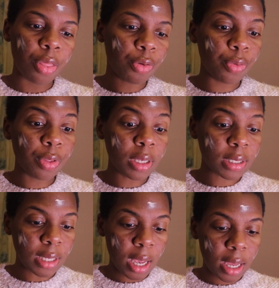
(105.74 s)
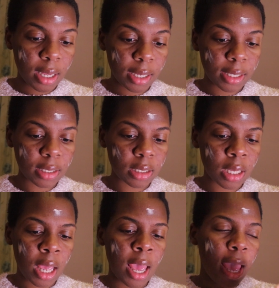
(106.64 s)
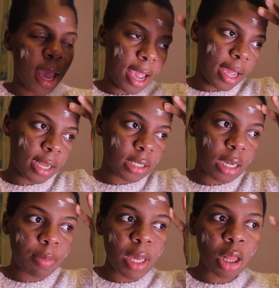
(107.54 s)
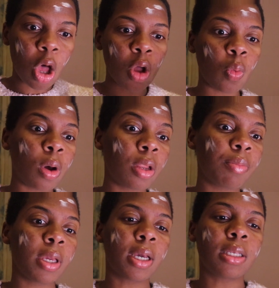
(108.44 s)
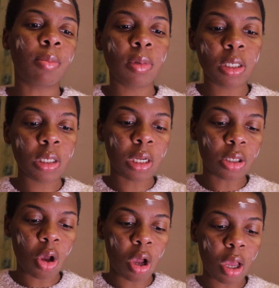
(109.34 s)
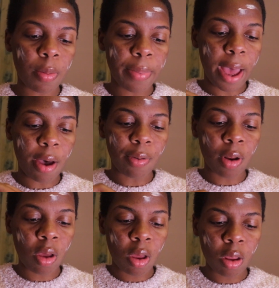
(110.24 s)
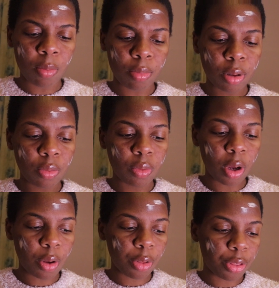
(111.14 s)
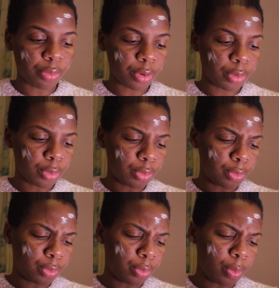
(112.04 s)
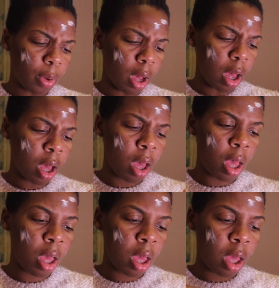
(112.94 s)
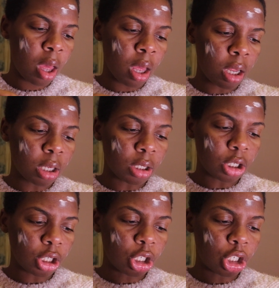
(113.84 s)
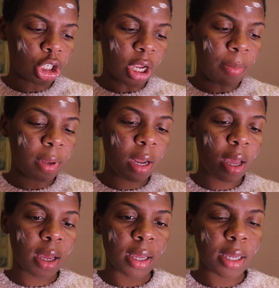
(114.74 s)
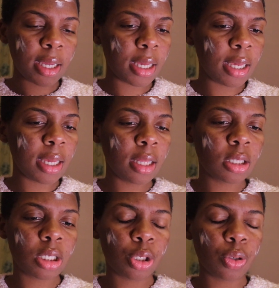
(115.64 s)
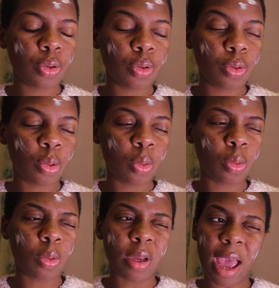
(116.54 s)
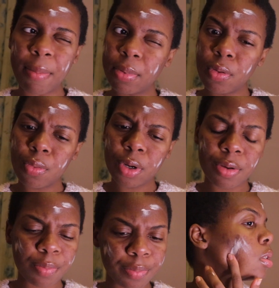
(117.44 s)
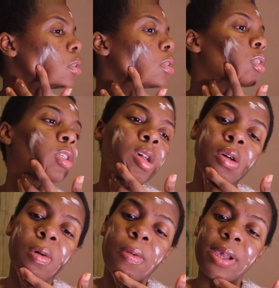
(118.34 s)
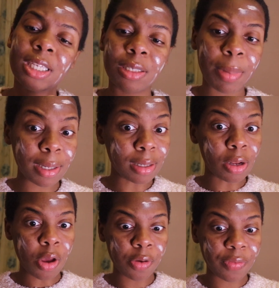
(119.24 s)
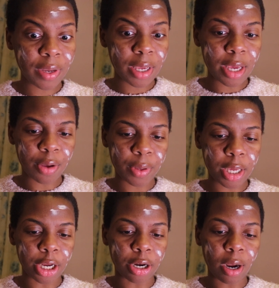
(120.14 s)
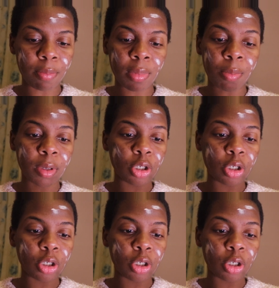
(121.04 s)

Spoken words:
through the signs, and it's gonna be a long one because I'm just gonna talk about Pluto through Gemini to Capricorn. So expect a long video here. I'm gonna